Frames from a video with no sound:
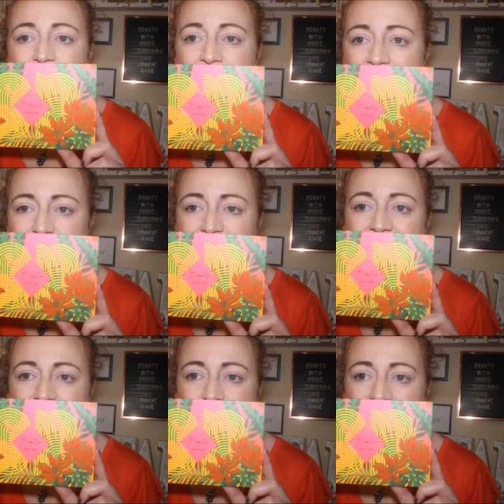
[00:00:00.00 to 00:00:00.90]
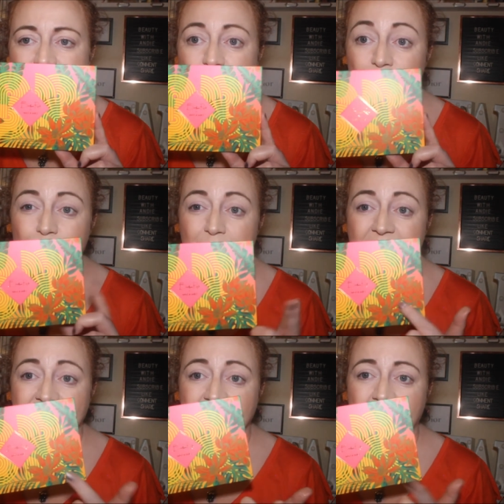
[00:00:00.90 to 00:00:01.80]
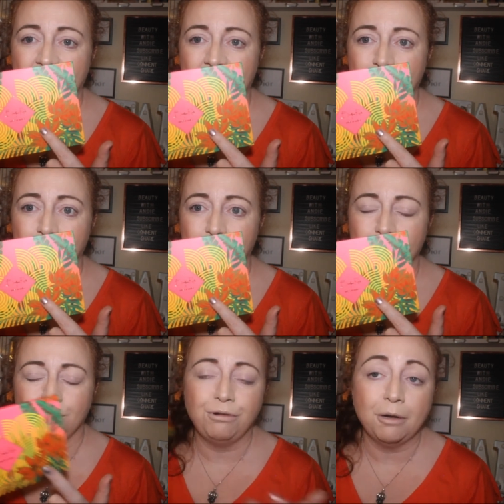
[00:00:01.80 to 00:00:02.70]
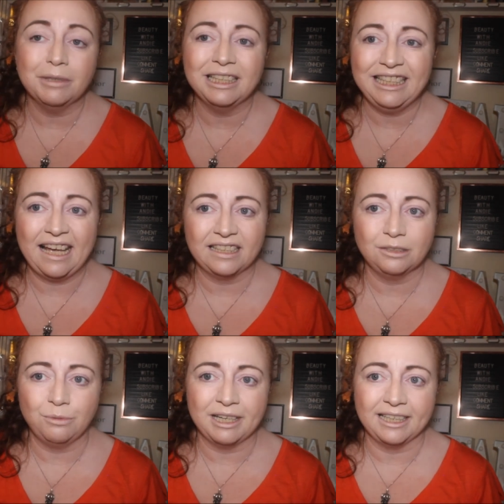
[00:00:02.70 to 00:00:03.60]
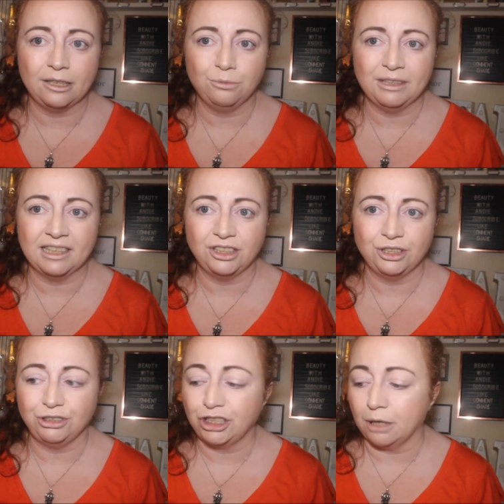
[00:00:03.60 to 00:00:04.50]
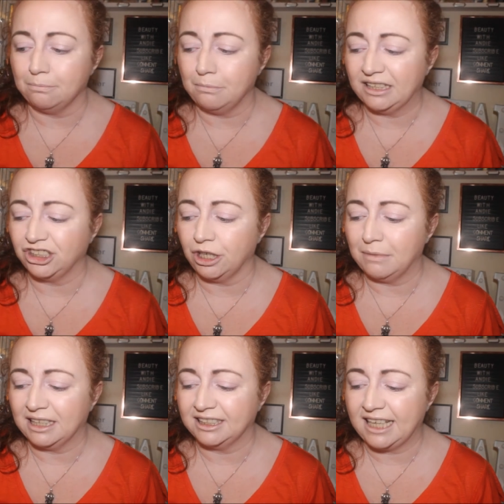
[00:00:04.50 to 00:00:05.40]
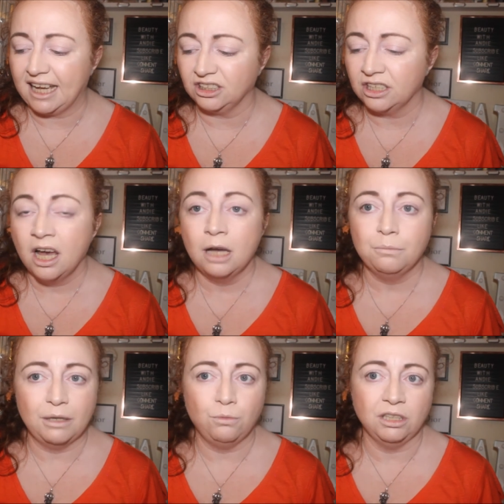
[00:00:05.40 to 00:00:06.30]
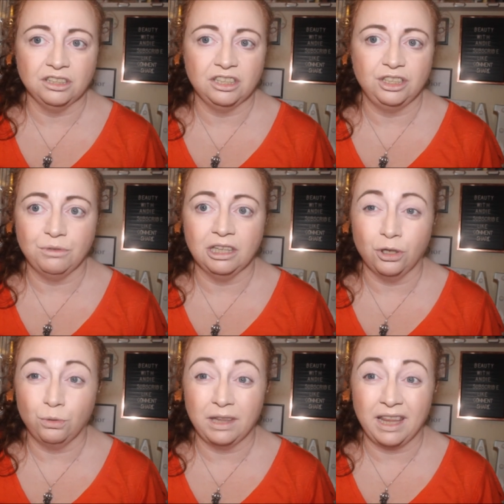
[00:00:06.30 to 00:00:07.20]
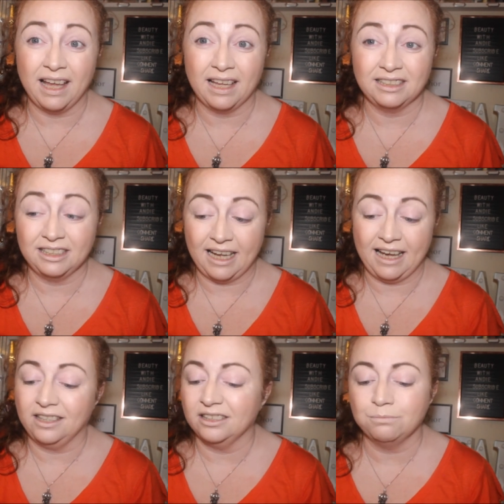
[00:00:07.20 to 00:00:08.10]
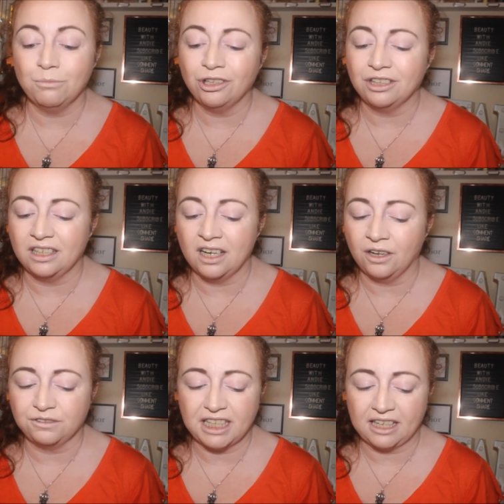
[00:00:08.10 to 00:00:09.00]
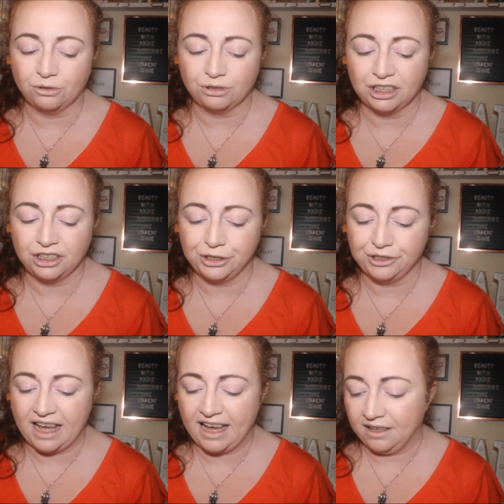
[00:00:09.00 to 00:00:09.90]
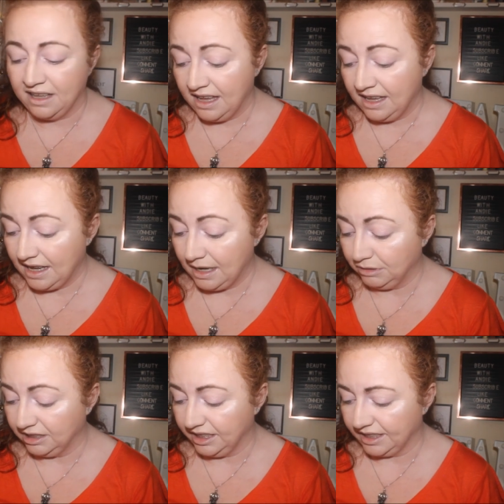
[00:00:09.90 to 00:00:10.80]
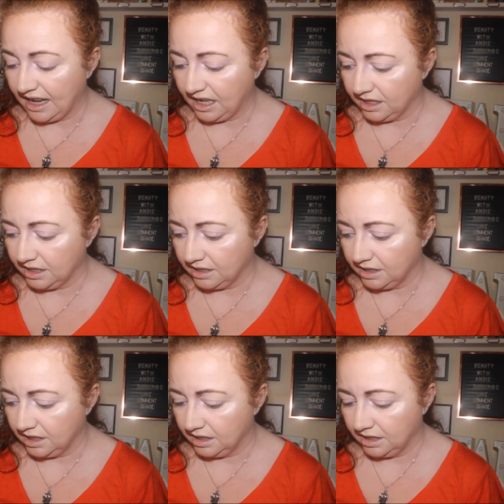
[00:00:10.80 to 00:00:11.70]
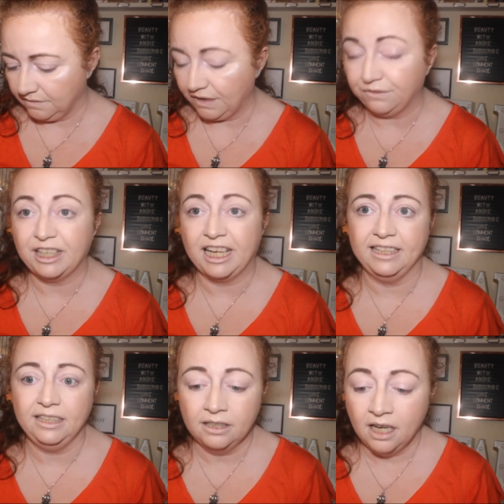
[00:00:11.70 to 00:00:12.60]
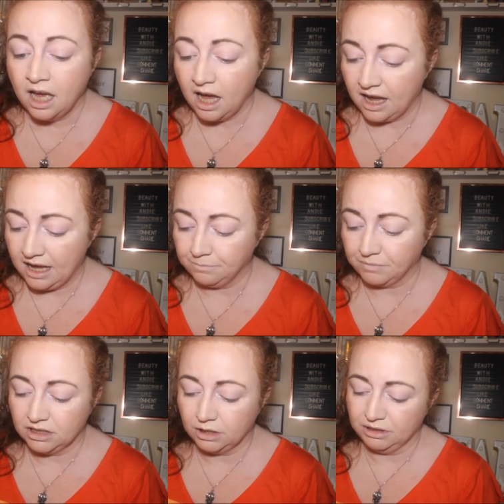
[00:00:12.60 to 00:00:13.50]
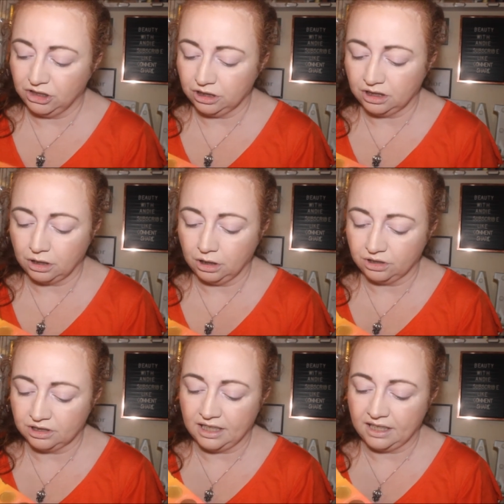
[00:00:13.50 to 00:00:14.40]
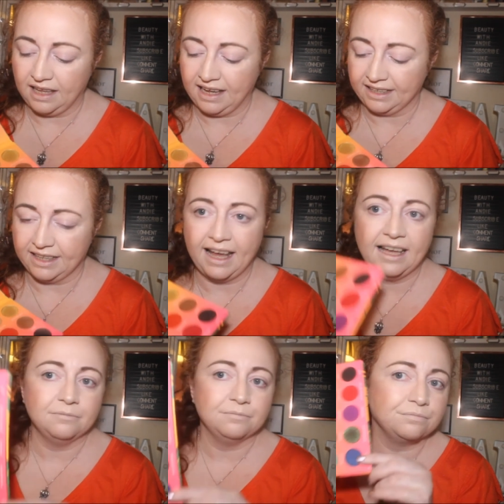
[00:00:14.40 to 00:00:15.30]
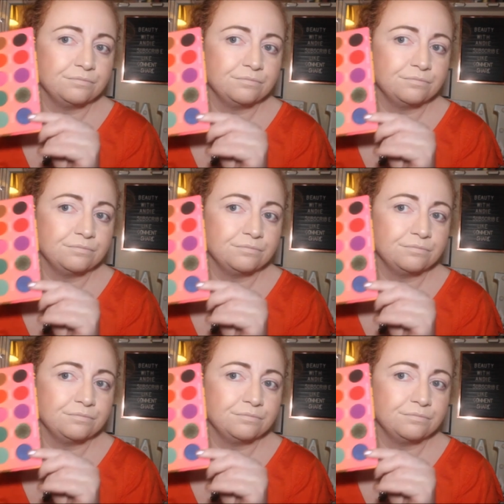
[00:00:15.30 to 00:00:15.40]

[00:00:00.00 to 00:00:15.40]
five days, five looks with this um, probably next week when I do shop my shop my stash but I want to do a look with it today. There's more than enough shadows to do that. How many do you get? 15 um, so it just looks like that